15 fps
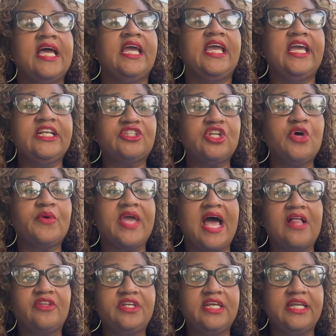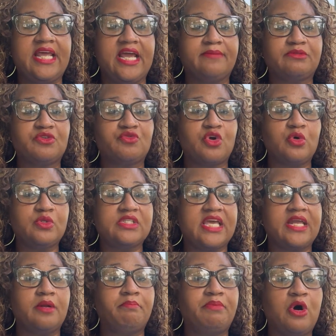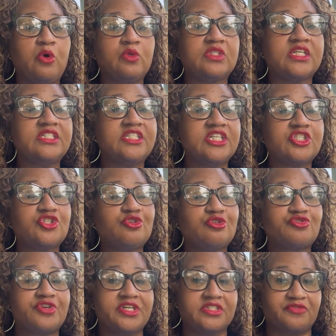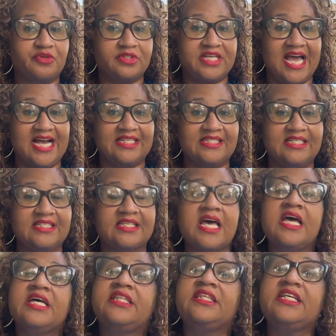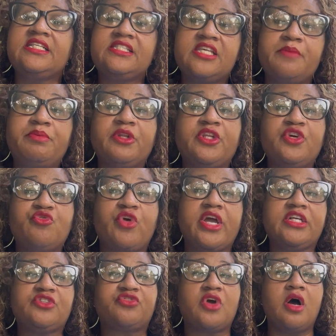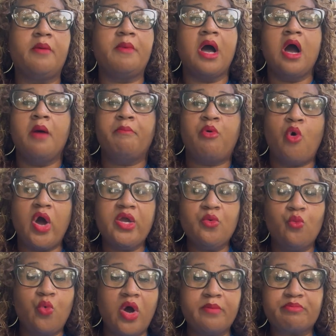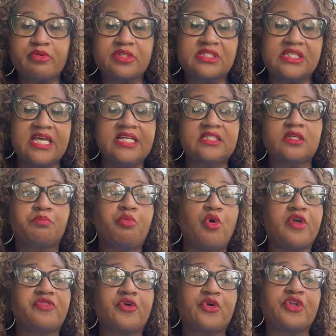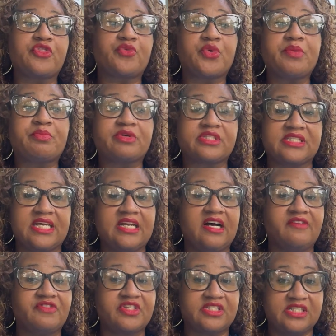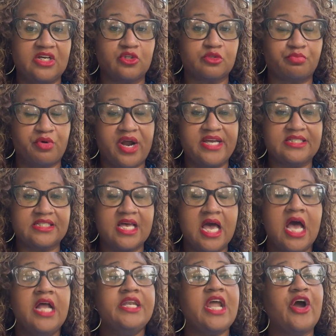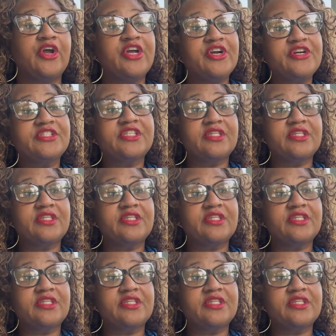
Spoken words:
Each locality in Hampton Roads can impose additional transfer taxes. These typically range from 0.1% to 0.33% of the sales price. Now, here's the